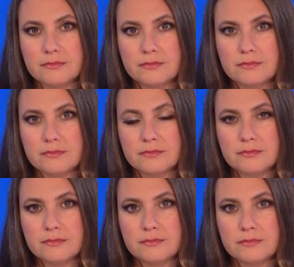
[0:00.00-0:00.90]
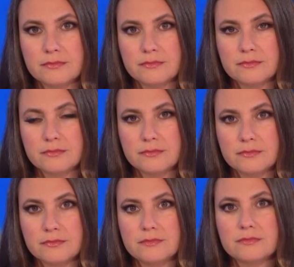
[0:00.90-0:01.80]

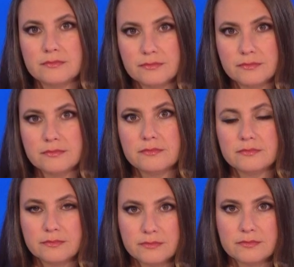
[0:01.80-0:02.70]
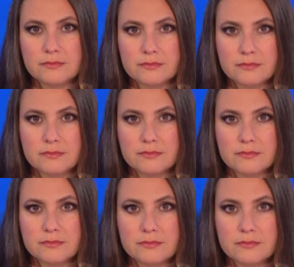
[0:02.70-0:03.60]

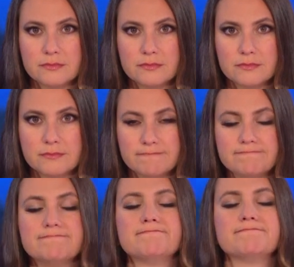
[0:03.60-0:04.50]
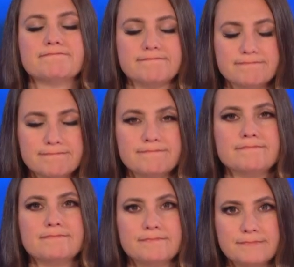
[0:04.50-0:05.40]

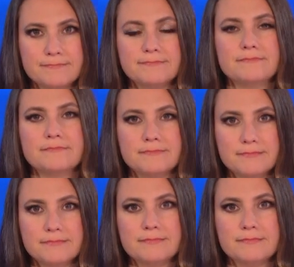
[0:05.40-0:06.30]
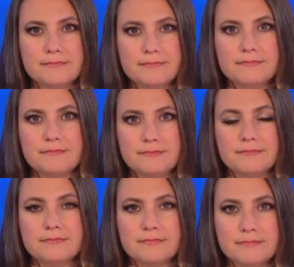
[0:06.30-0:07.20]

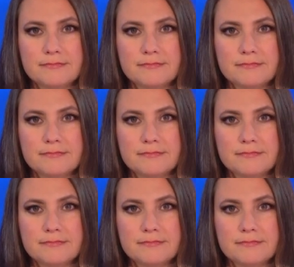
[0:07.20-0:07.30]
(silent)